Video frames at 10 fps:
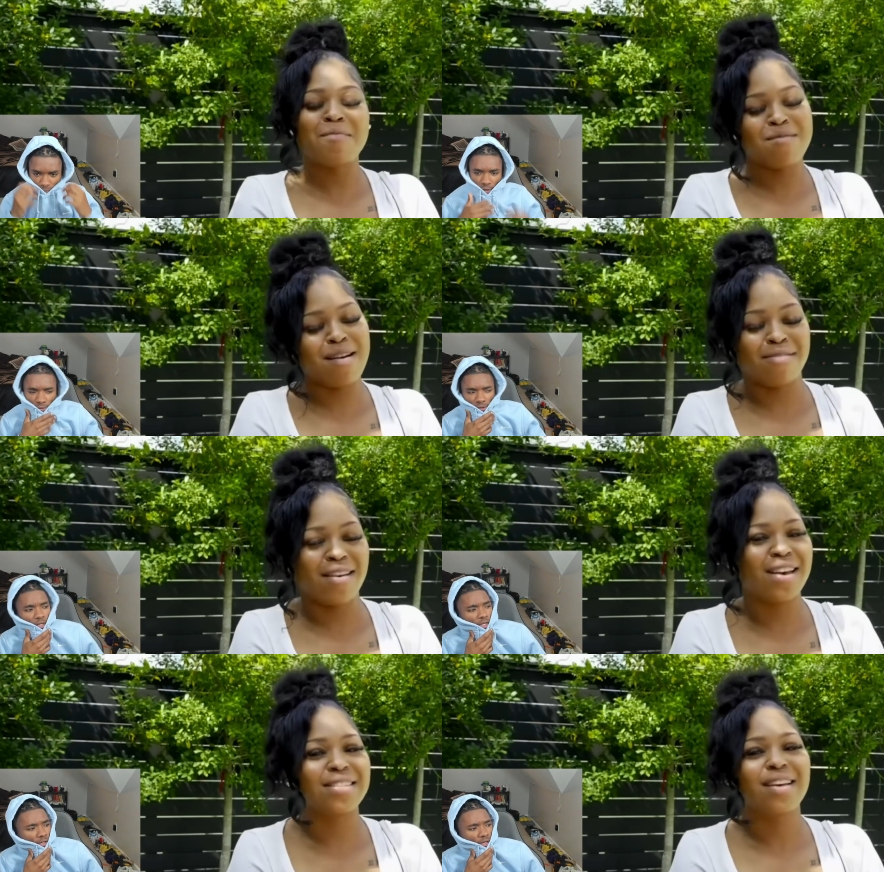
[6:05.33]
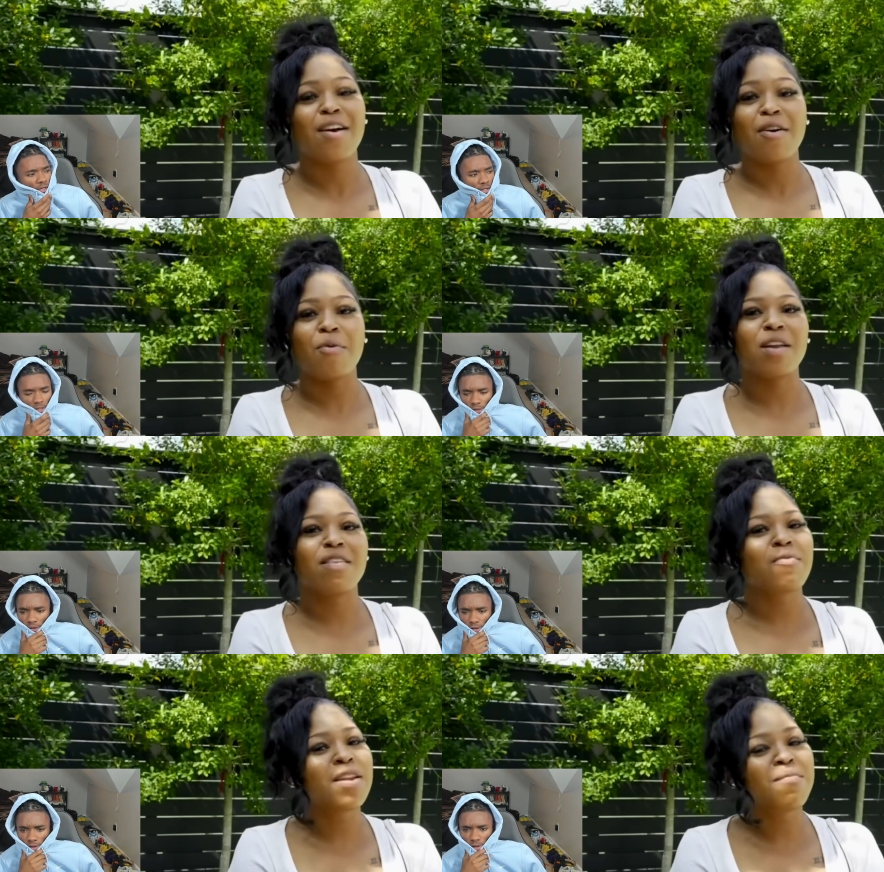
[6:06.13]
Speaker 1: up in my face. Or what if
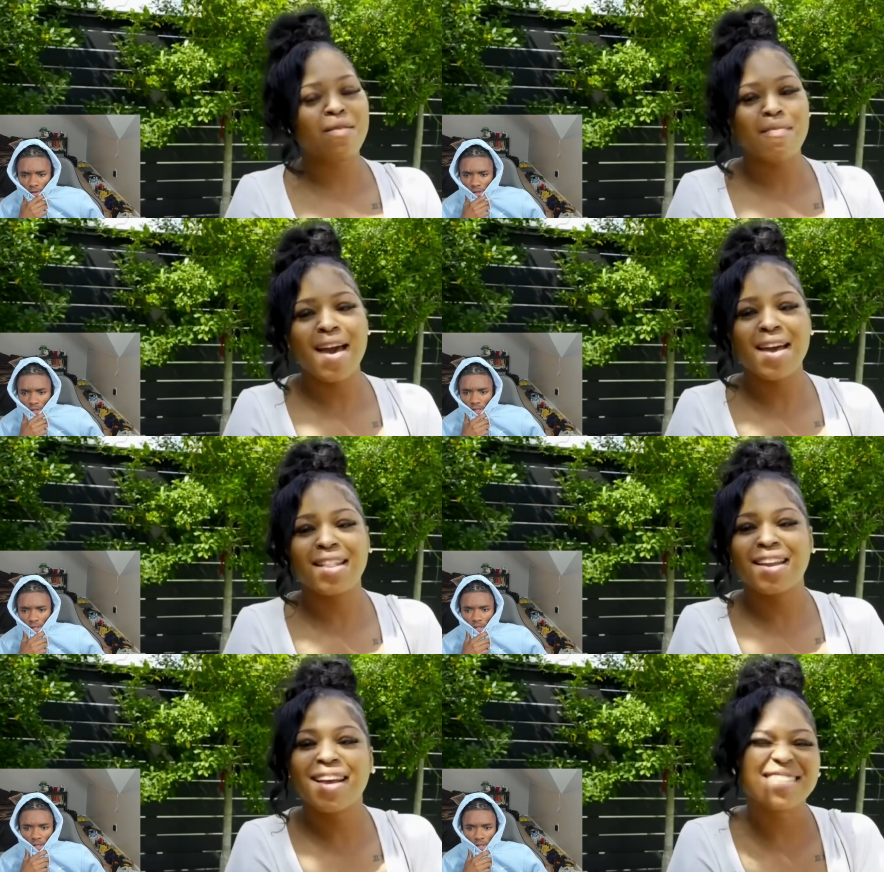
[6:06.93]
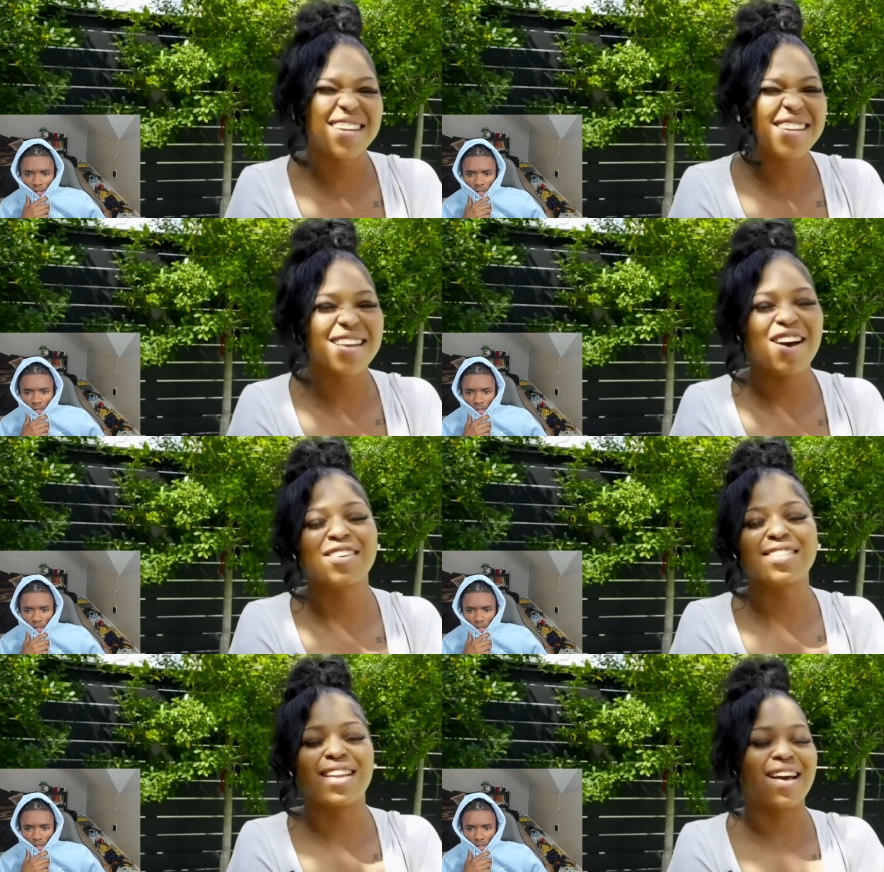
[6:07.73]
he really be mad that he's in his
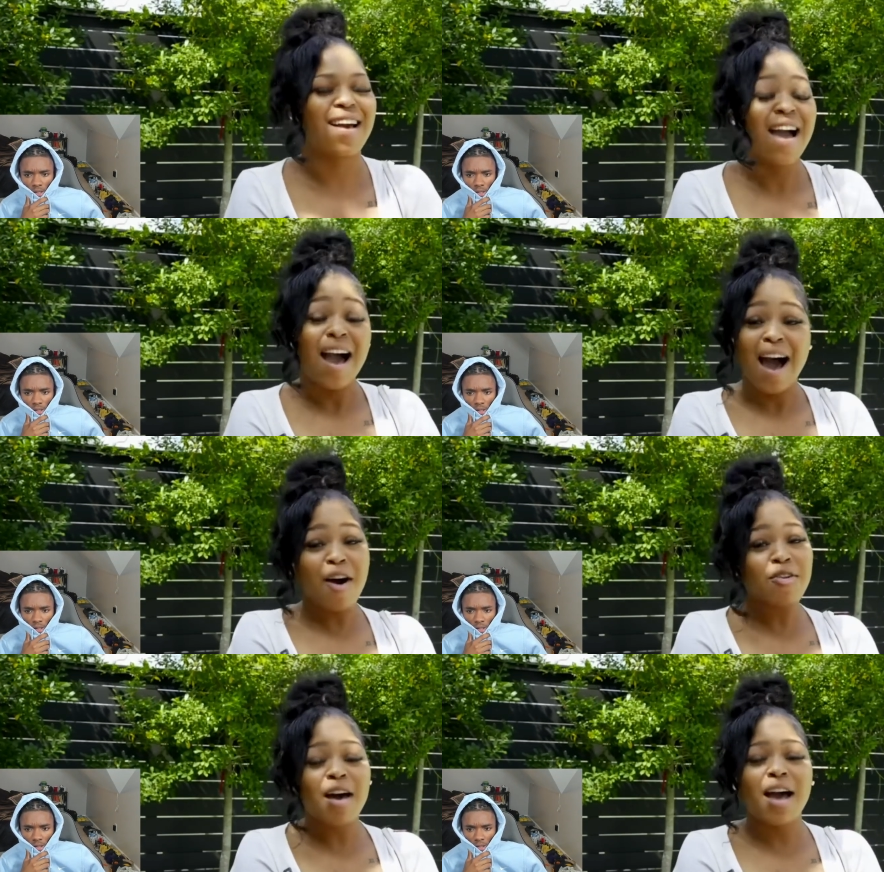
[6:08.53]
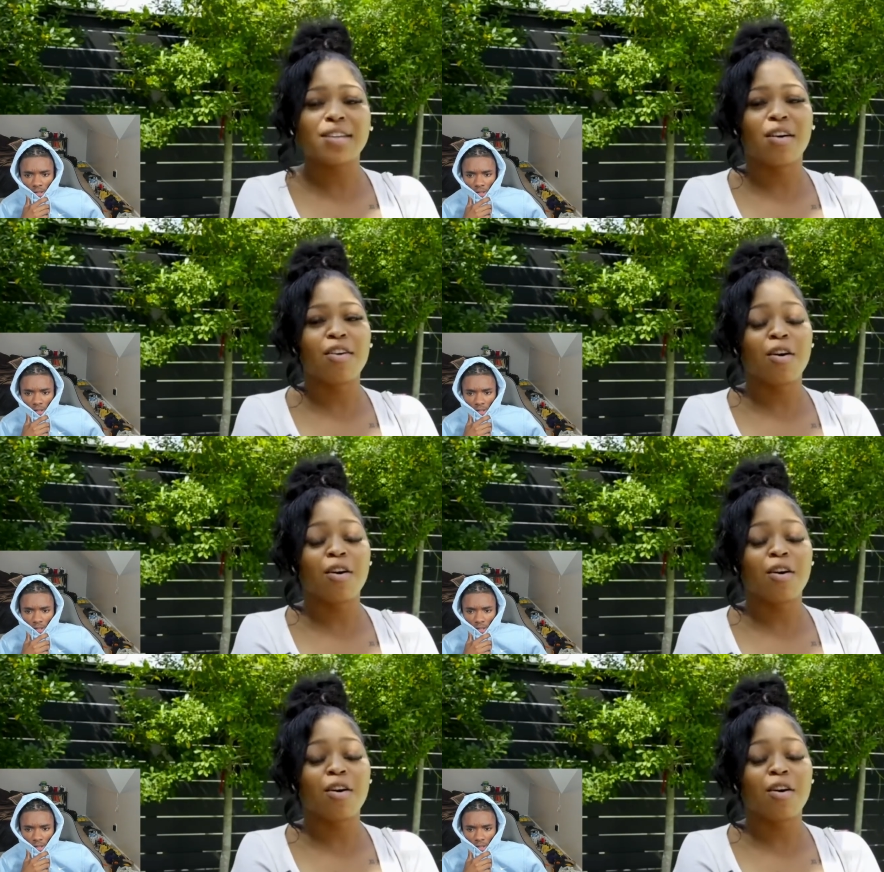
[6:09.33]
house? Like, I don't know how it's